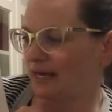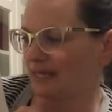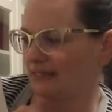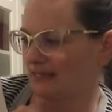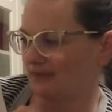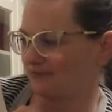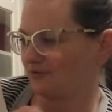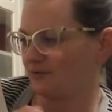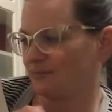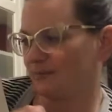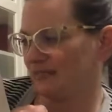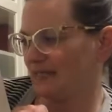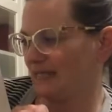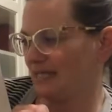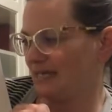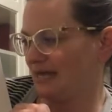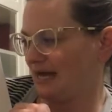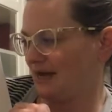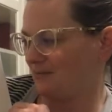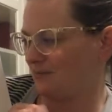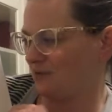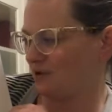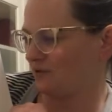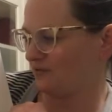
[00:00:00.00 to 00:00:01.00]
I love it when they
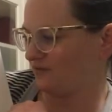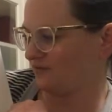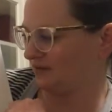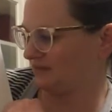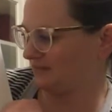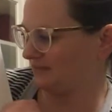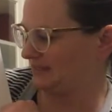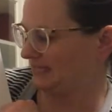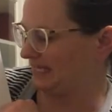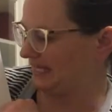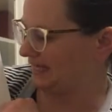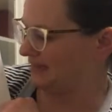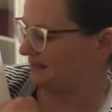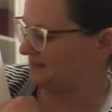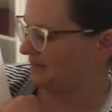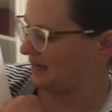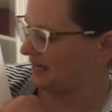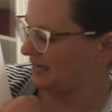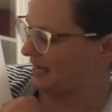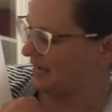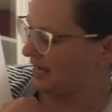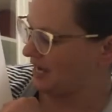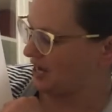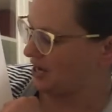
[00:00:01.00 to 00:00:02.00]
come over and play at
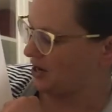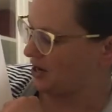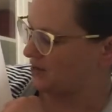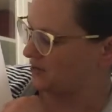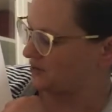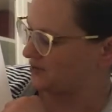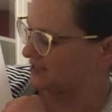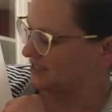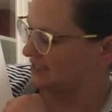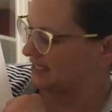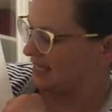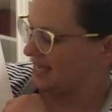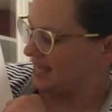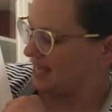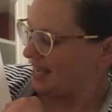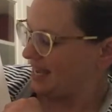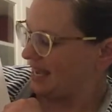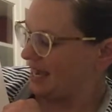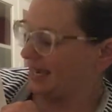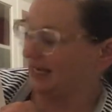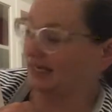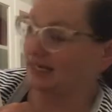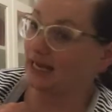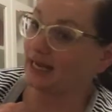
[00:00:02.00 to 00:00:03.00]
my house.
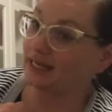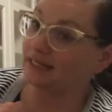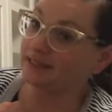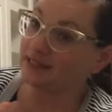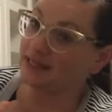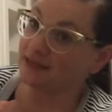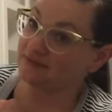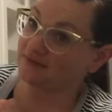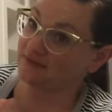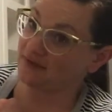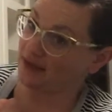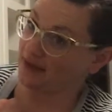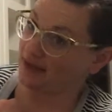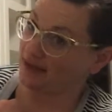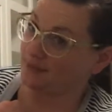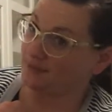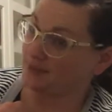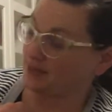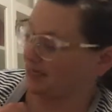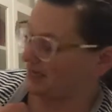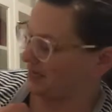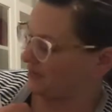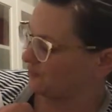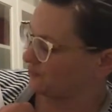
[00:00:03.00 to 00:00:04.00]
And I love
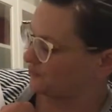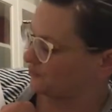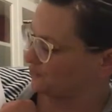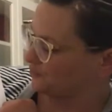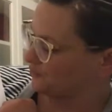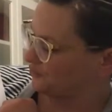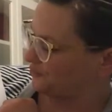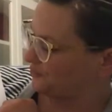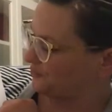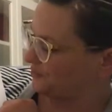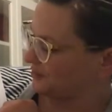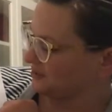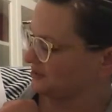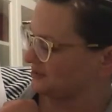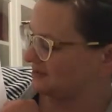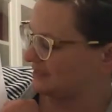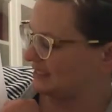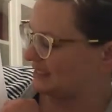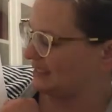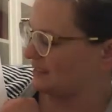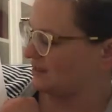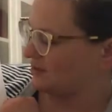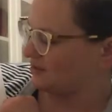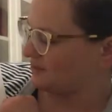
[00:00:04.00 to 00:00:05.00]
Emma and Rupert.
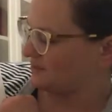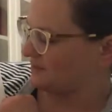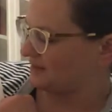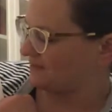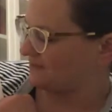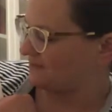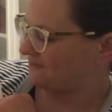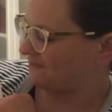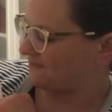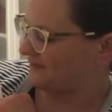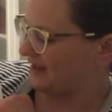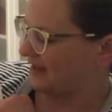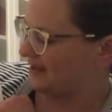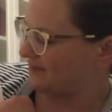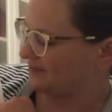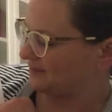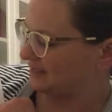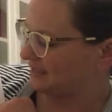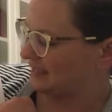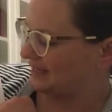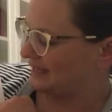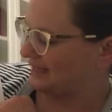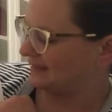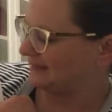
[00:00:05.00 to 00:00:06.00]
They are my
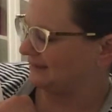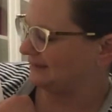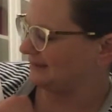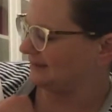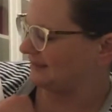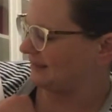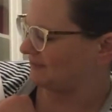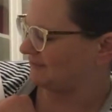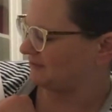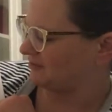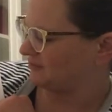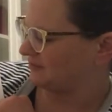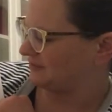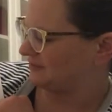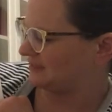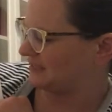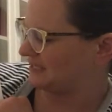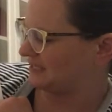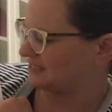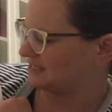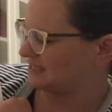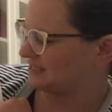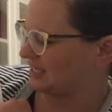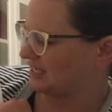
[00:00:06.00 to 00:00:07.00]
family. I love it when
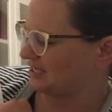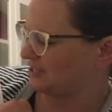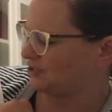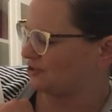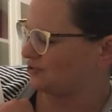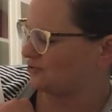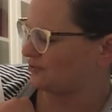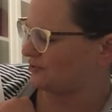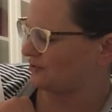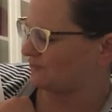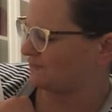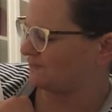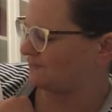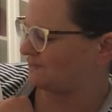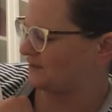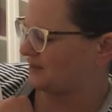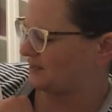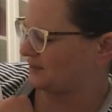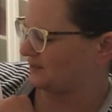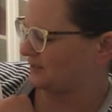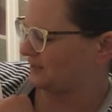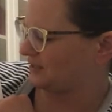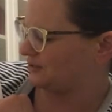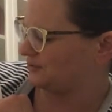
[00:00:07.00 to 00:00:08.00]
they say, "You're a
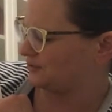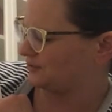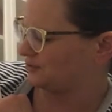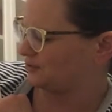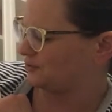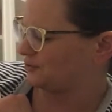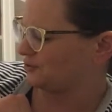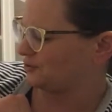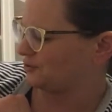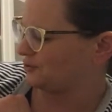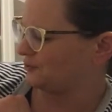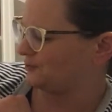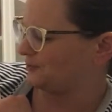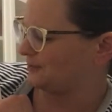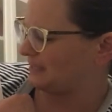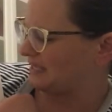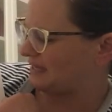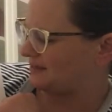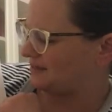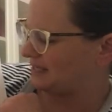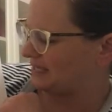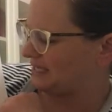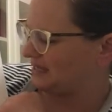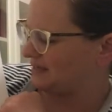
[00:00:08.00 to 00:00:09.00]
very good girl,
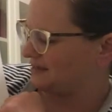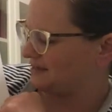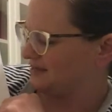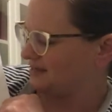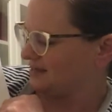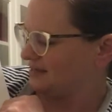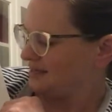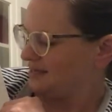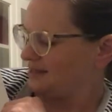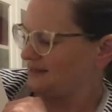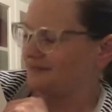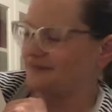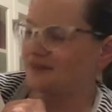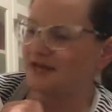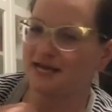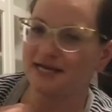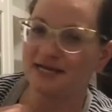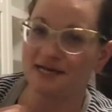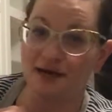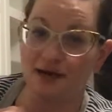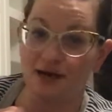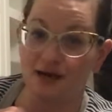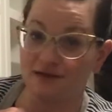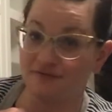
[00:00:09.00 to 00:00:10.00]
Plummy."
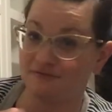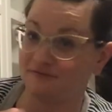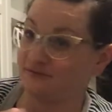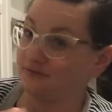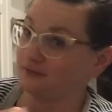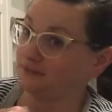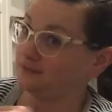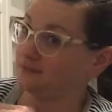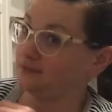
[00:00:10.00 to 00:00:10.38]
Then I feel